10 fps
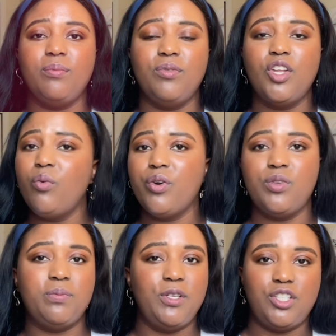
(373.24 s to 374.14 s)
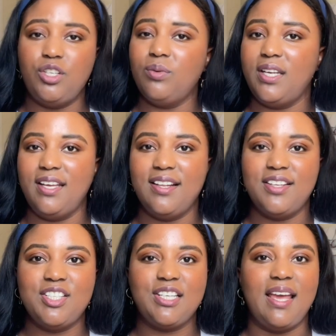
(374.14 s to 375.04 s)
No one will speak to you in
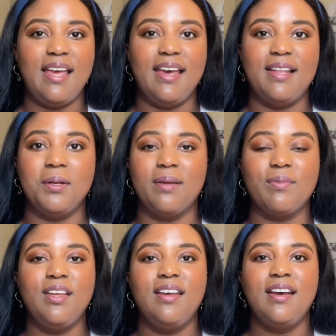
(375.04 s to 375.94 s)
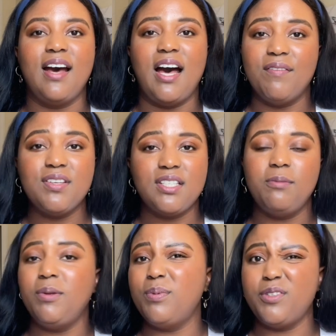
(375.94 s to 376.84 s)
English, and obviously
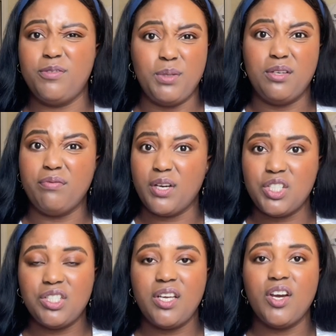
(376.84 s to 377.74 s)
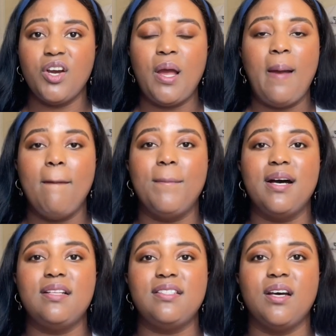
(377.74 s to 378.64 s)
people speak French there,
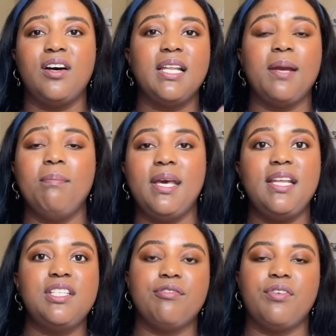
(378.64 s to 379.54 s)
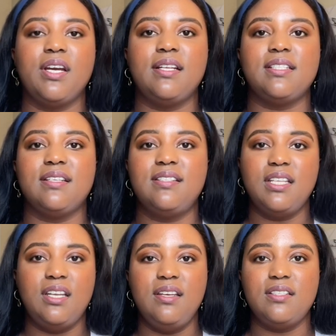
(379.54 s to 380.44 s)
but unlike many different
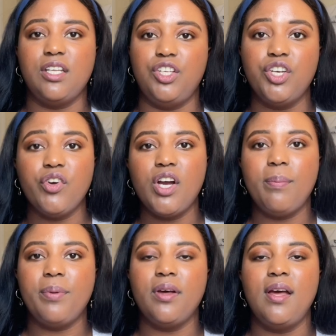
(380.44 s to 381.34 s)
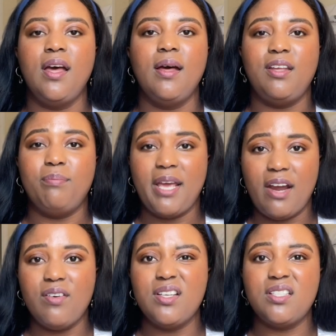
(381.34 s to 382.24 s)
cities in Europe, in
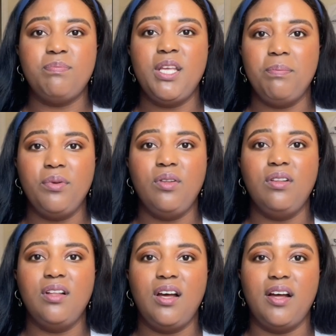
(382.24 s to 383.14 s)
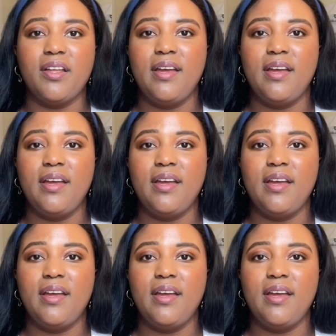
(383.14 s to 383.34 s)
Paris, people